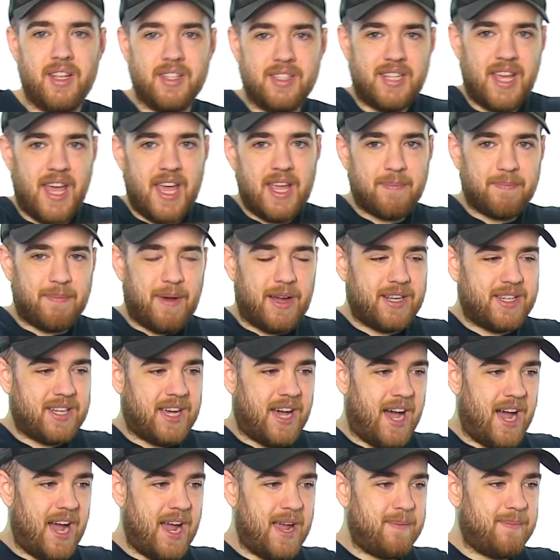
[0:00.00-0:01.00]
take my
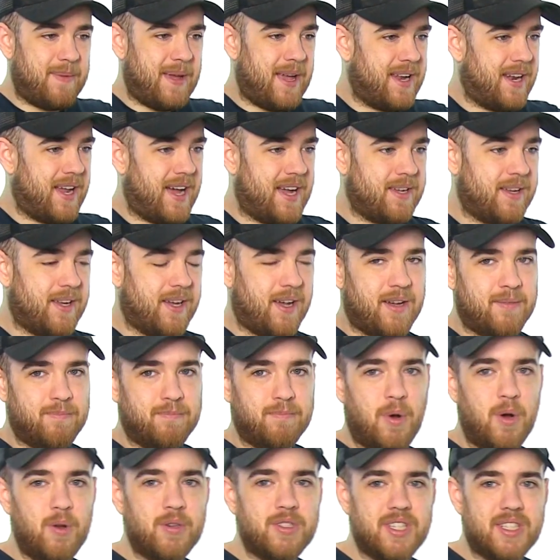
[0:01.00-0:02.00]
time. And I
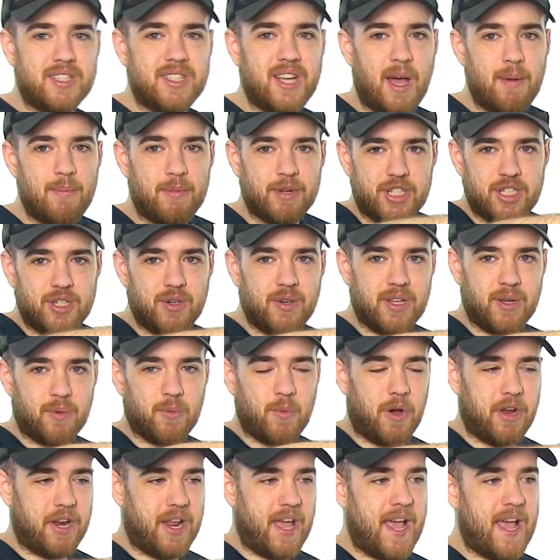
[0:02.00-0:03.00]
most of the time was shooting
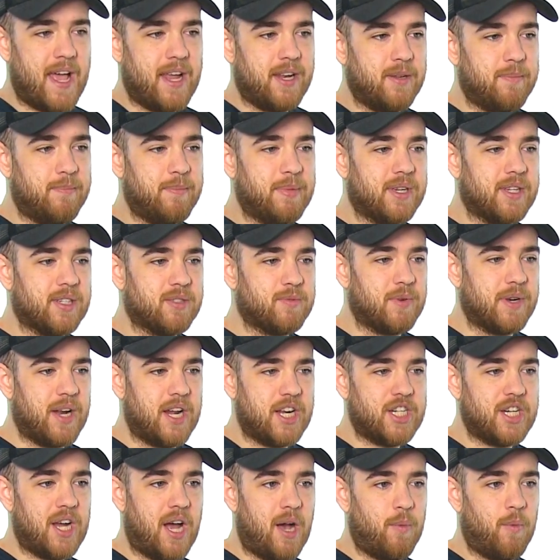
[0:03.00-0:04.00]
one-handed because when I
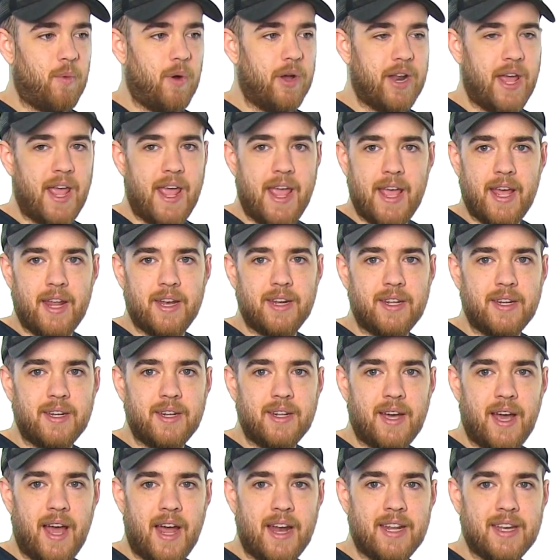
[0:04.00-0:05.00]
shot
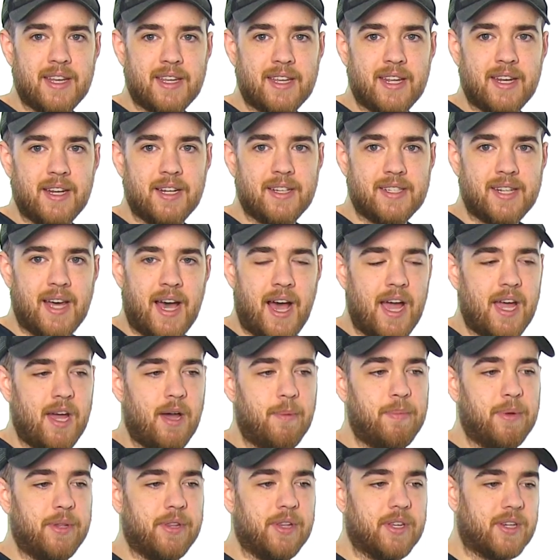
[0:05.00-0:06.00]
one-handed, I didn't get as high
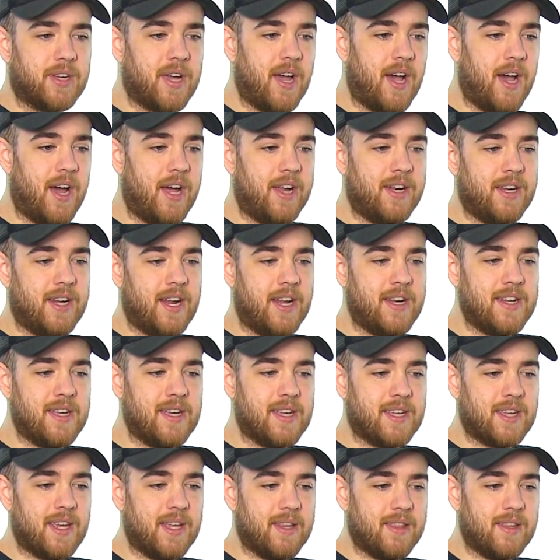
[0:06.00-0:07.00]
up on the gun and I
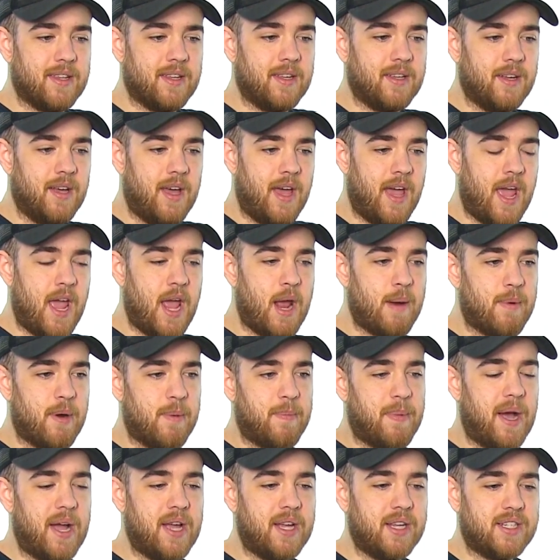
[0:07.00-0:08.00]
didn't get the hammer
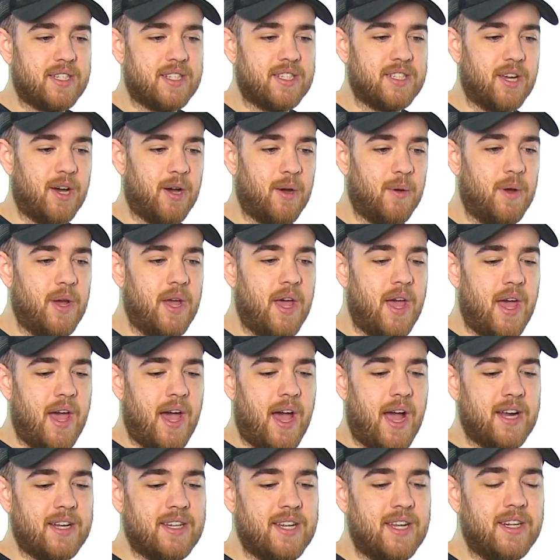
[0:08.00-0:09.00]
bite. So
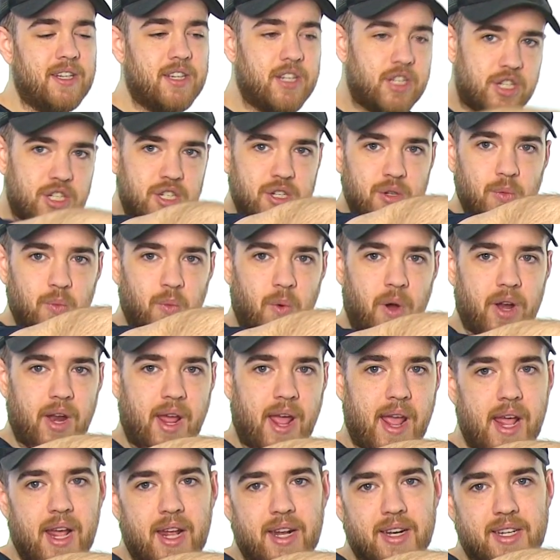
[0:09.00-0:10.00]
I tend to shoot
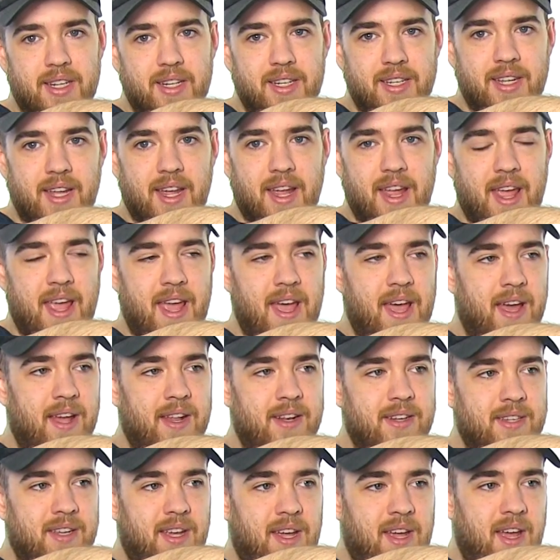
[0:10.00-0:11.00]
one-handed
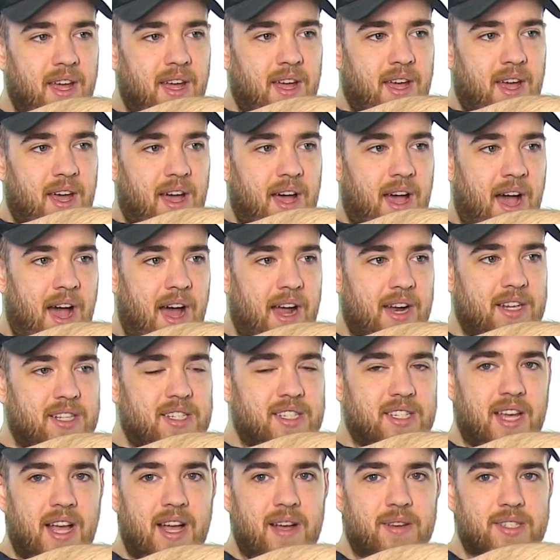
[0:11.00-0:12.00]
and
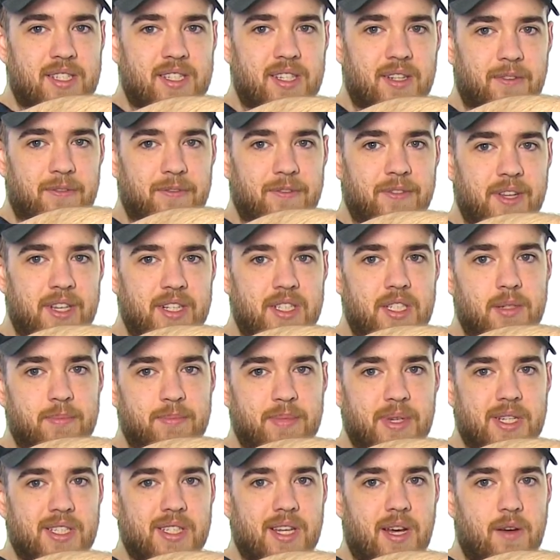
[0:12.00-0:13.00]
Honestly, I was still flinching
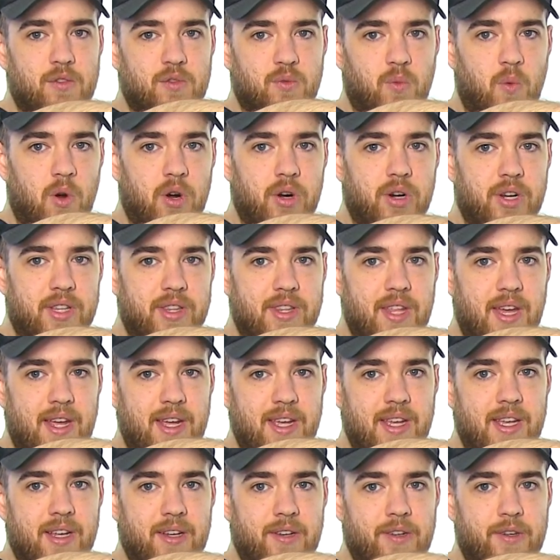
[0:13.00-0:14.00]
because I was worried
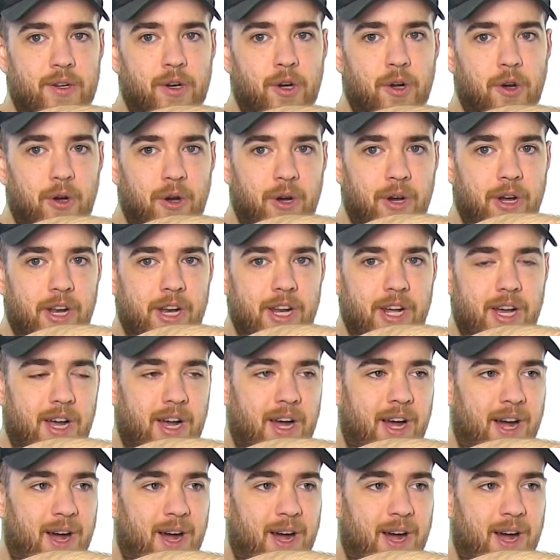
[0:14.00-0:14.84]
that it could